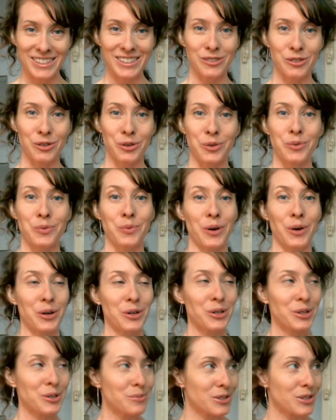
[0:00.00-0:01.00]
So
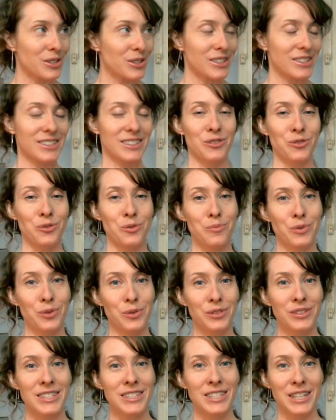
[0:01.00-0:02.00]
welcome to this new
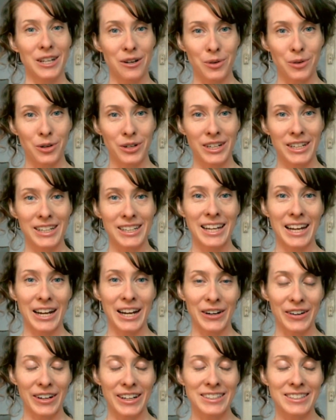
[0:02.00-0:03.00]
moon ceremony in
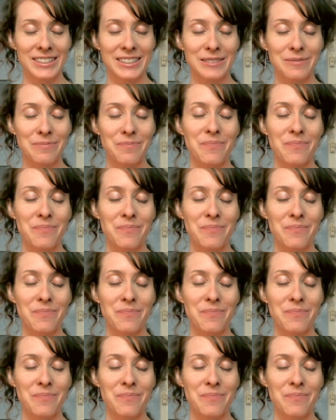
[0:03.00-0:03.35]
Aries.